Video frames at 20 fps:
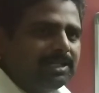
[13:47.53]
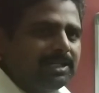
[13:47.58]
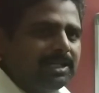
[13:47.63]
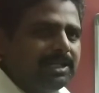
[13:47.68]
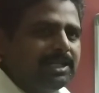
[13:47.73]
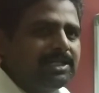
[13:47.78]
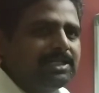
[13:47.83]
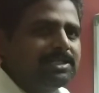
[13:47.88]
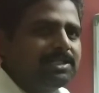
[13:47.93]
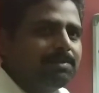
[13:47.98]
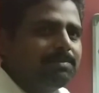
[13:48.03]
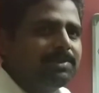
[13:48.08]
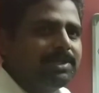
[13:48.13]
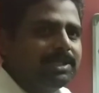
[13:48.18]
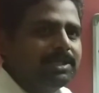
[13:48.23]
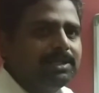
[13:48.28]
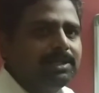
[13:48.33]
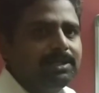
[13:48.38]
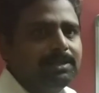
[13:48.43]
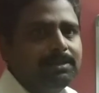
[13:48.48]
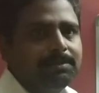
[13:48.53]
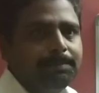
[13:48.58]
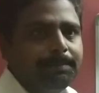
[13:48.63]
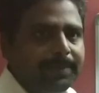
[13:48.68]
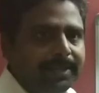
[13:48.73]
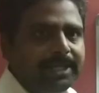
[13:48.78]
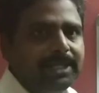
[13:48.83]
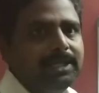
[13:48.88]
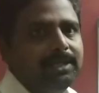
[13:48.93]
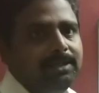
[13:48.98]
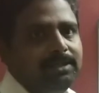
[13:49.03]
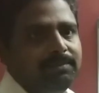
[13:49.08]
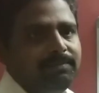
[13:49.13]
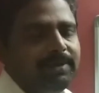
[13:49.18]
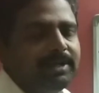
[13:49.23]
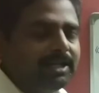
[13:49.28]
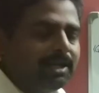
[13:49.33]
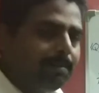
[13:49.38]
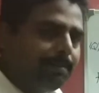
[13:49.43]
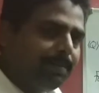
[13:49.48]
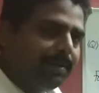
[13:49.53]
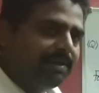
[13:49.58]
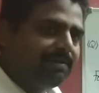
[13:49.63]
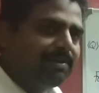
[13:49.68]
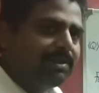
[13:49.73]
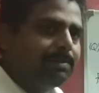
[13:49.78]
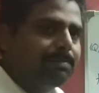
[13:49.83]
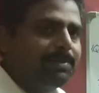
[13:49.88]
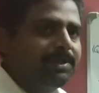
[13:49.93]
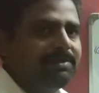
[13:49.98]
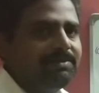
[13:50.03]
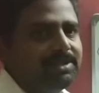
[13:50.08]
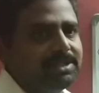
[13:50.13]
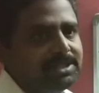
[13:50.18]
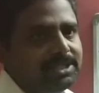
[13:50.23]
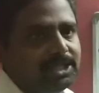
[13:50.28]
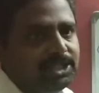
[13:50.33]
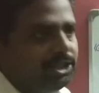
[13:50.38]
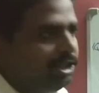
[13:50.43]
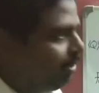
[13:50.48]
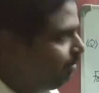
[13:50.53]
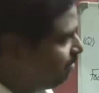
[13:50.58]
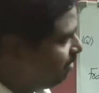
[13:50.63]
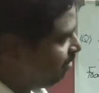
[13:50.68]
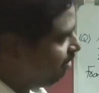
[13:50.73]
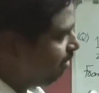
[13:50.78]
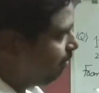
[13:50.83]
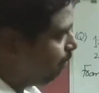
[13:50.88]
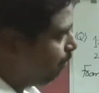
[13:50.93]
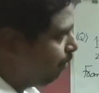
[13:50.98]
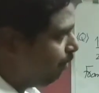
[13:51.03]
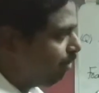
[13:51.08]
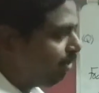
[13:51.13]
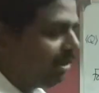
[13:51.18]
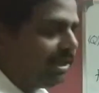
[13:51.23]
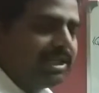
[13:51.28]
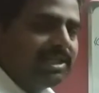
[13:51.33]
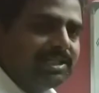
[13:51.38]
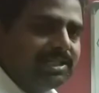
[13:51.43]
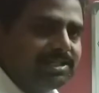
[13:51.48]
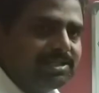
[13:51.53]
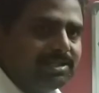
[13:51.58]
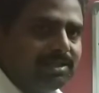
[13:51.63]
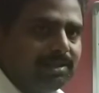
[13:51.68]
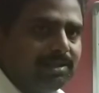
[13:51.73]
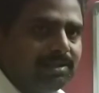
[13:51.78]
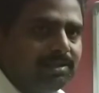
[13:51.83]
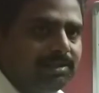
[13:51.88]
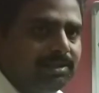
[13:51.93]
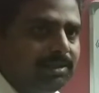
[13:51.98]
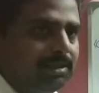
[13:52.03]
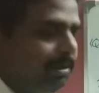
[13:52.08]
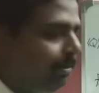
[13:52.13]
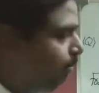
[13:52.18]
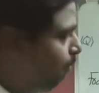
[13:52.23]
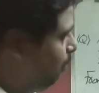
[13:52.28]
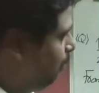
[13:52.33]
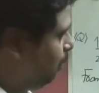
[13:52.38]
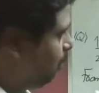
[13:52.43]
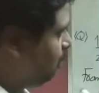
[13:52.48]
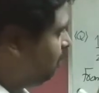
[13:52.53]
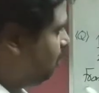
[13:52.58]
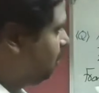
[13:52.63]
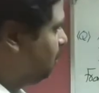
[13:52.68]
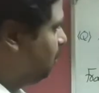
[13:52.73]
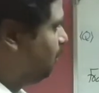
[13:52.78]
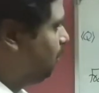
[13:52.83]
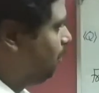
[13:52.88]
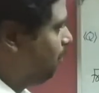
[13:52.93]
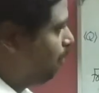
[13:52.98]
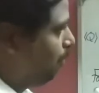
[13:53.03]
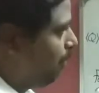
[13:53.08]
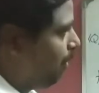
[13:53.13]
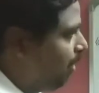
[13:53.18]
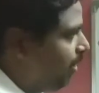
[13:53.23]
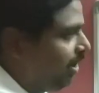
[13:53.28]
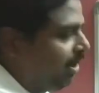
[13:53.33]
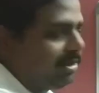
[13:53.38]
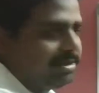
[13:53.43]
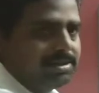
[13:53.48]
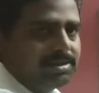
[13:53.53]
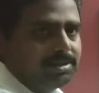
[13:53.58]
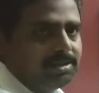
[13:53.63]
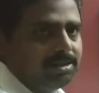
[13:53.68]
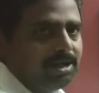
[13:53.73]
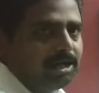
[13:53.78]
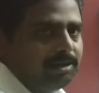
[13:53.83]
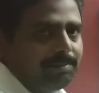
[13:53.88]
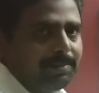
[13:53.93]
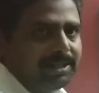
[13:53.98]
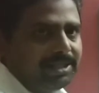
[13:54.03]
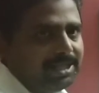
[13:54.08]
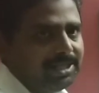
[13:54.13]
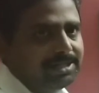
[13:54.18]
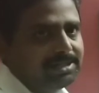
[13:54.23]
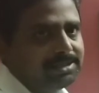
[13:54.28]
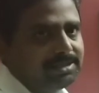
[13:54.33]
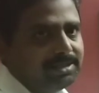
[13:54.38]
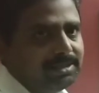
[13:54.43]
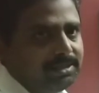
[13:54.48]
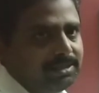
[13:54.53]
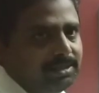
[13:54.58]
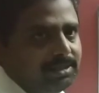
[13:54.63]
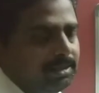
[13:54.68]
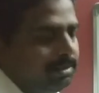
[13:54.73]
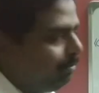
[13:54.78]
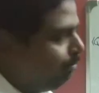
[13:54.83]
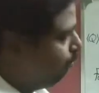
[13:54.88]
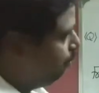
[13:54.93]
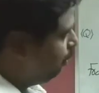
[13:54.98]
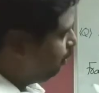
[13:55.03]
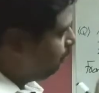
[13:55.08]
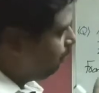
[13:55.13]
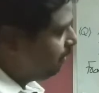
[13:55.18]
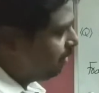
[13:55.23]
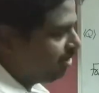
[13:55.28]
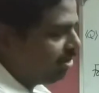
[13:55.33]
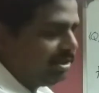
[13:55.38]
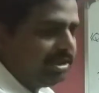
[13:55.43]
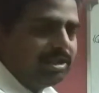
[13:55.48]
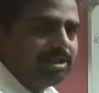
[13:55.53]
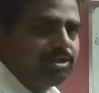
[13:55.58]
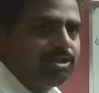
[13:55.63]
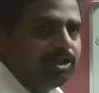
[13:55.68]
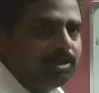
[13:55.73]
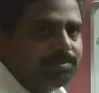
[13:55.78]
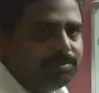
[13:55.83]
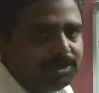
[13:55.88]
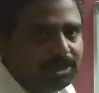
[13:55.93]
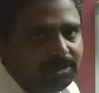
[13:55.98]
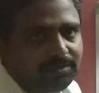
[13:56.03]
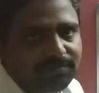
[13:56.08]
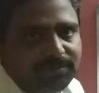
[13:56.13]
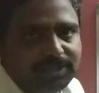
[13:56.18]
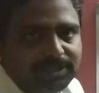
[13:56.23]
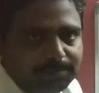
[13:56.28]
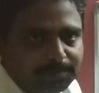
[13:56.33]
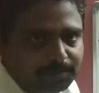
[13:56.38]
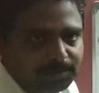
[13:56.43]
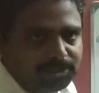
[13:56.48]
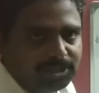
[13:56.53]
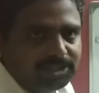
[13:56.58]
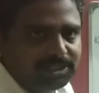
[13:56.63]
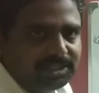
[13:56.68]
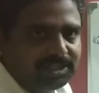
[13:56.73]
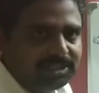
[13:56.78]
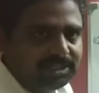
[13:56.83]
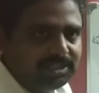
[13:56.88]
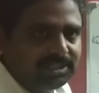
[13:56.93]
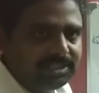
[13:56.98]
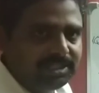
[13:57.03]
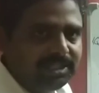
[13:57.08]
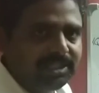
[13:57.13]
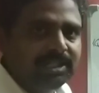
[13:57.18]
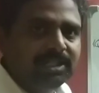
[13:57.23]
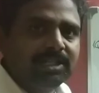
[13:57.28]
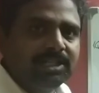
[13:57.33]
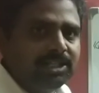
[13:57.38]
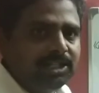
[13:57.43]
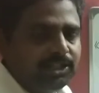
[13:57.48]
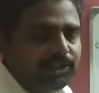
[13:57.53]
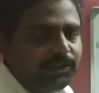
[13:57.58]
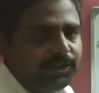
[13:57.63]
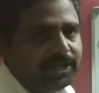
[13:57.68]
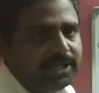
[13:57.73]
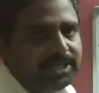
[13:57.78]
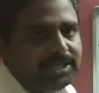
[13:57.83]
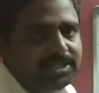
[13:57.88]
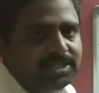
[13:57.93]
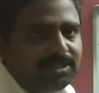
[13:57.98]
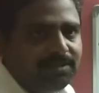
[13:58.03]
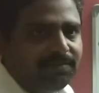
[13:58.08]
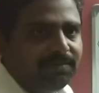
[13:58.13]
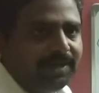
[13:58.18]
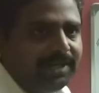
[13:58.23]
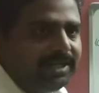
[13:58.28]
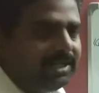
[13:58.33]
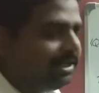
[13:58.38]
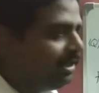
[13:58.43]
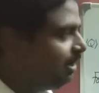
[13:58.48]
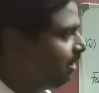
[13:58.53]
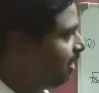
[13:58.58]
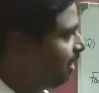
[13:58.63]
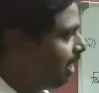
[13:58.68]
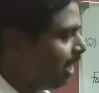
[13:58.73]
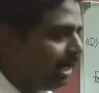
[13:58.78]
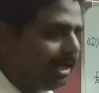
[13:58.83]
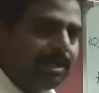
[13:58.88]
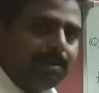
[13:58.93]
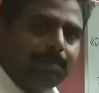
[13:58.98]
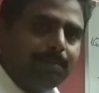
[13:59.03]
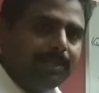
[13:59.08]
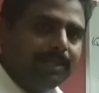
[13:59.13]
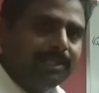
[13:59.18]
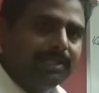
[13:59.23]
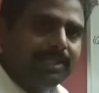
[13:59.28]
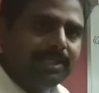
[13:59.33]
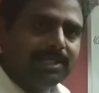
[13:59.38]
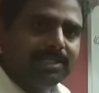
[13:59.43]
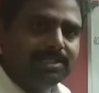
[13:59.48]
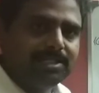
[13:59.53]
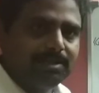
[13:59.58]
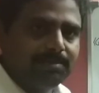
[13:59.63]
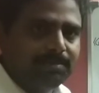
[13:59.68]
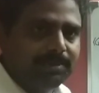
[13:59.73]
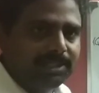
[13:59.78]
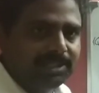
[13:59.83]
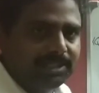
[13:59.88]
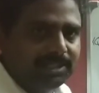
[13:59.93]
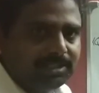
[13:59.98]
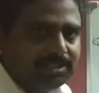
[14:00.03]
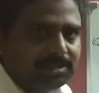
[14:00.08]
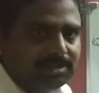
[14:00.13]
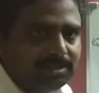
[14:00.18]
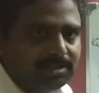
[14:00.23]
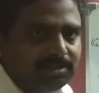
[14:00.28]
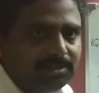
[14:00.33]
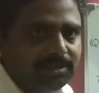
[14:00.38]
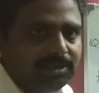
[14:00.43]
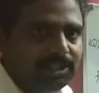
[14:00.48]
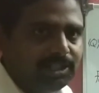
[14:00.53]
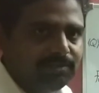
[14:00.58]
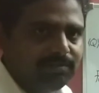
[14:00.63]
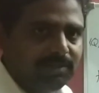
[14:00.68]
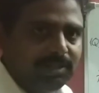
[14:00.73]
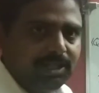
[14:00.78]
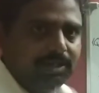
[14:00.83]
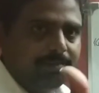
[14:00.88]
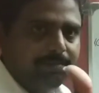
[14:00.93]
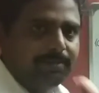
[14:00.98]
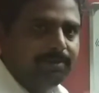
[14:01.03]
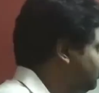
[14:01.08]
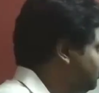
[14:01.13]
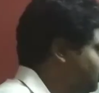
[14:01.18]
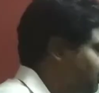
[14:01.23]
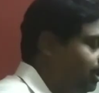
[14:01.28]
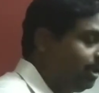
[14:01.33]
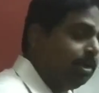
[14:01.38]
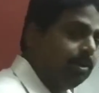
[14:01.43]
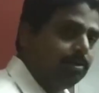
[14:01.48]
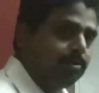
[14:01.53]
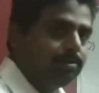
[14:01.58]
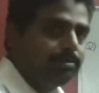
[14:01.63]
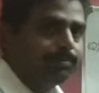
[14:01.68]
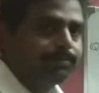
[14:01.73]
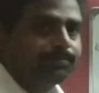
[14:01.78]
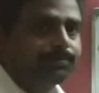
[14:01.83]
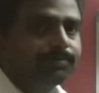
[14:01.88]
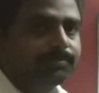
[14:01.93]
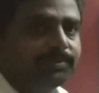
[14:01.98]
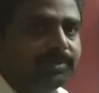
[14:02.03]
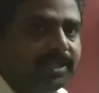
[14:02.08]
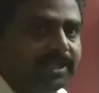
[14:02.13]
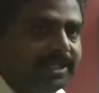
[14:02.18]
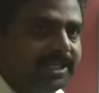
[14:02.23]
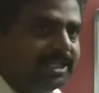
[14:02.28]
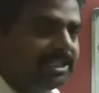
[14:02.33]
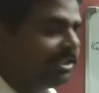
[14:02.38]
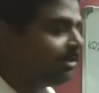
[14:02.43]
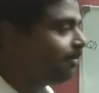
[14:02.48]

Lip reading: getting something big when compared with the previous case. You observe the both cases, both models, not methods. Both procedures you observe, which procedure is easy, you can easily find and apply in the examinations. This will help you. Now the next